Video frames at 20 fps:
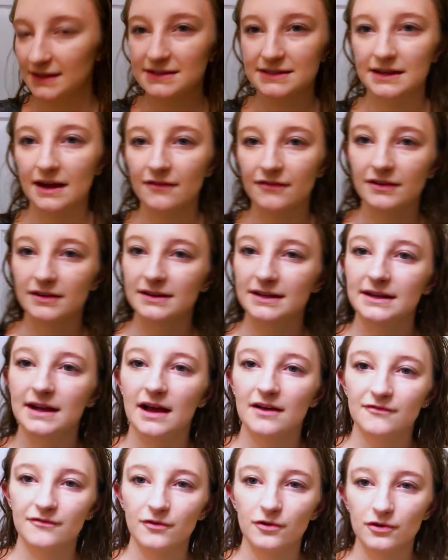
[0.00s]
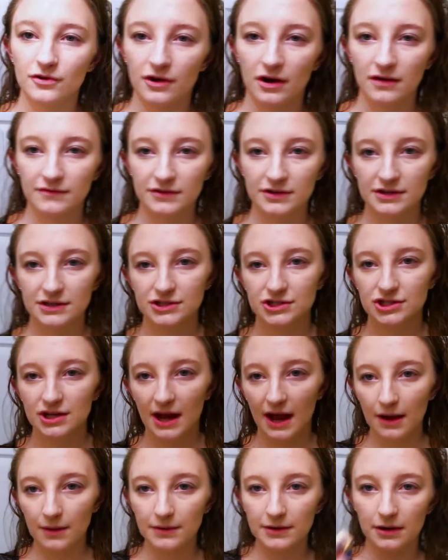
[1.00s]
It's definitely not full coverage.
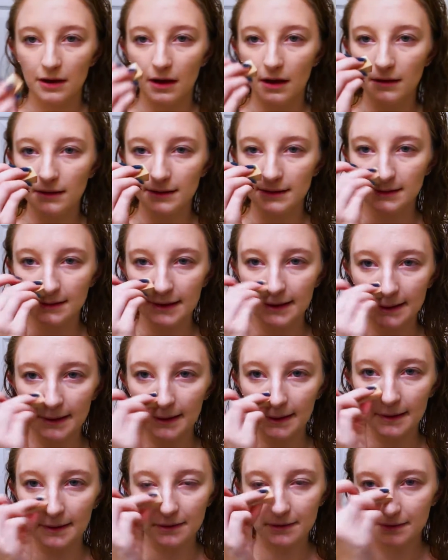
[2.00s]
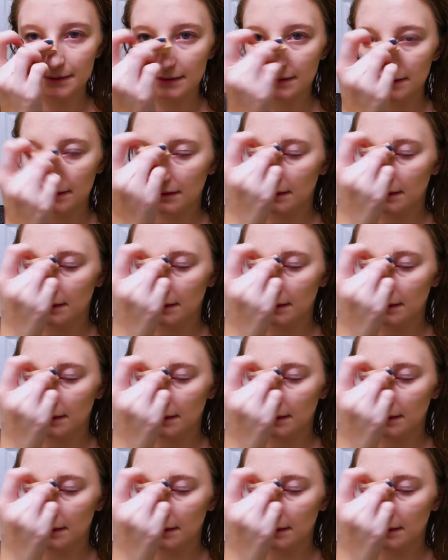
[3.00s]
I would call it like a